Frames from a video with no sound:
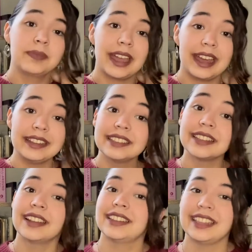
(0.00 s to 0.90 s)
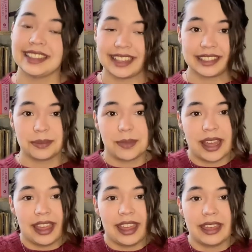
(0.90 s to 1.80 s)
I did not knit this.
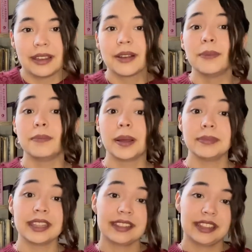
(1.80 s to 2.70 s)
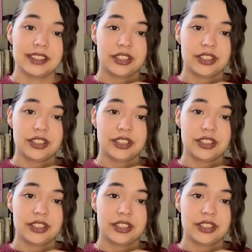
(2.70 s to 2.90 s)
My mum knit this.